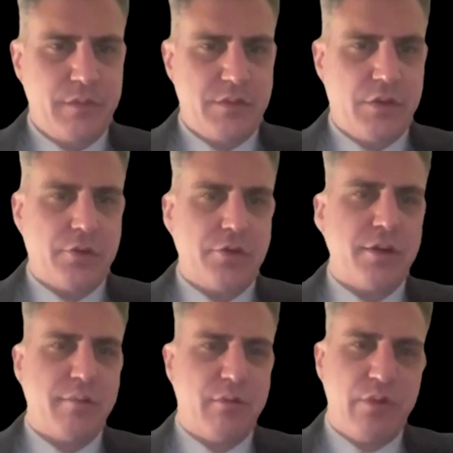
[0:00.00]
So your
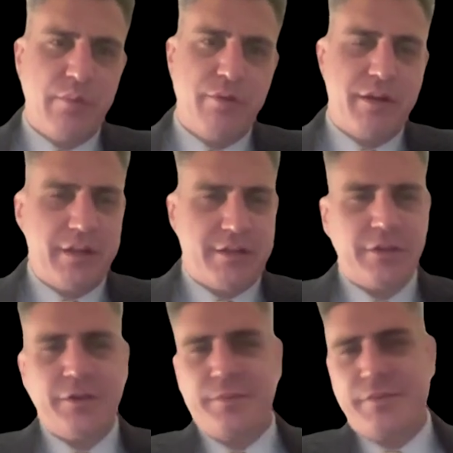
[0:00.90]
number one
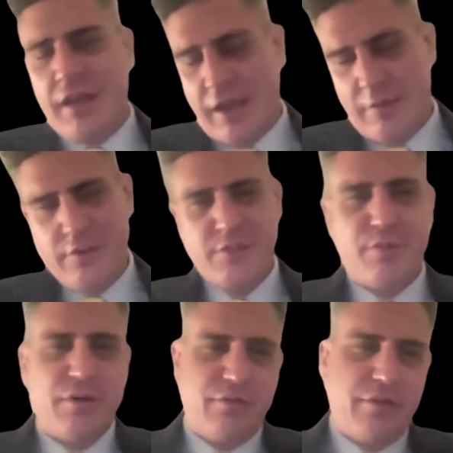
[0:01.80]
predictor, the high
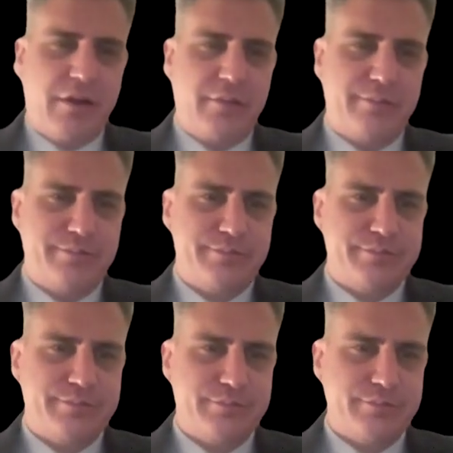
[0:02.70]
risk profile.
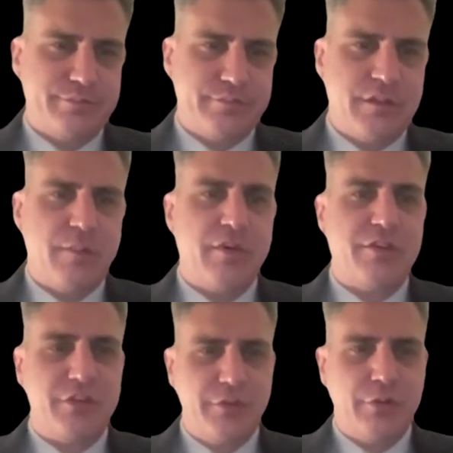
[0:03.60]

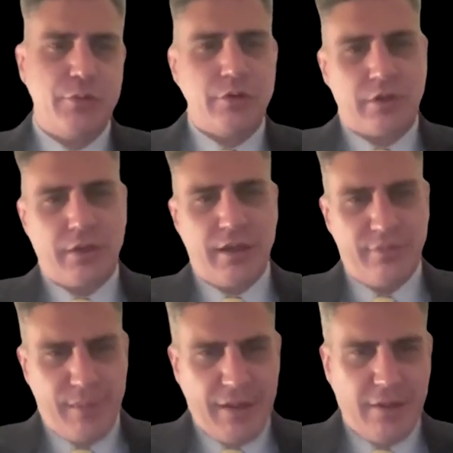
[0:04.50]
Number two,
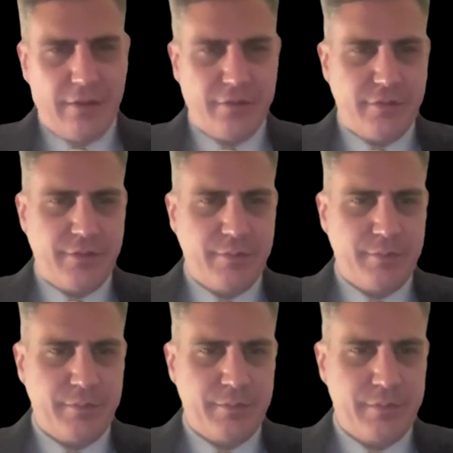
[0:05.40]
work-life balance.
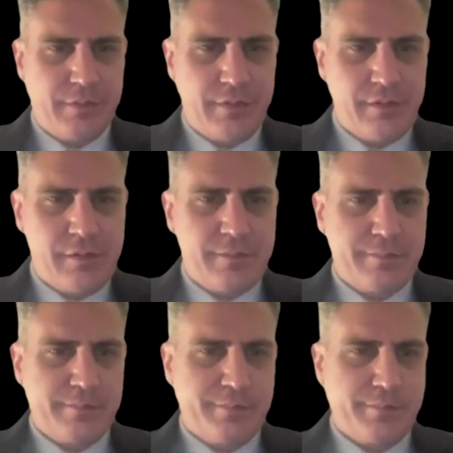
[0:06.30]

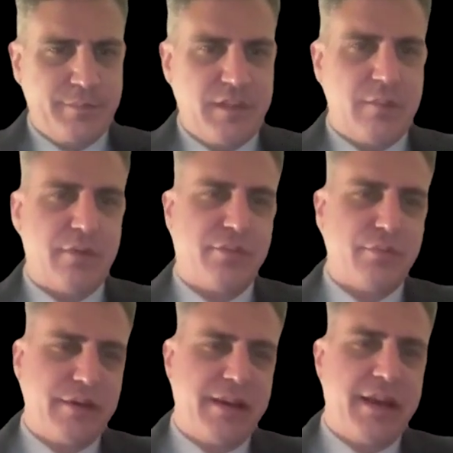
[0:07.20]
Number
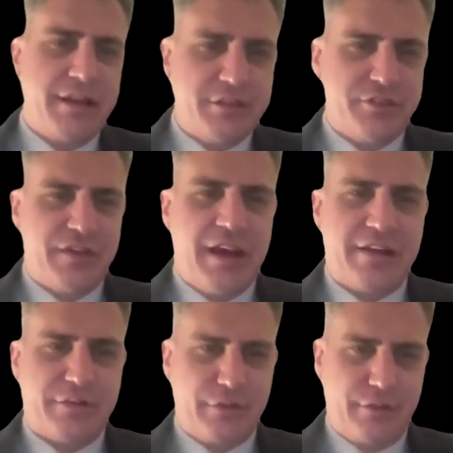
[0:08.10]
three, age
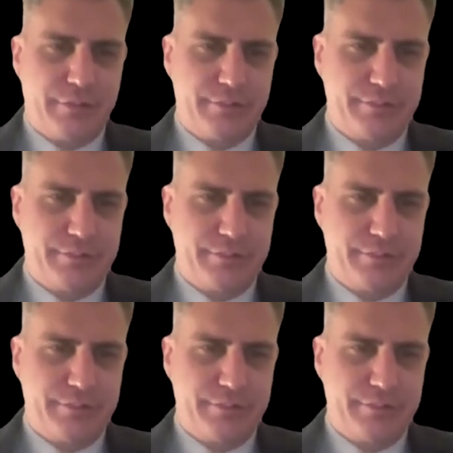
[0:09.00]
factor.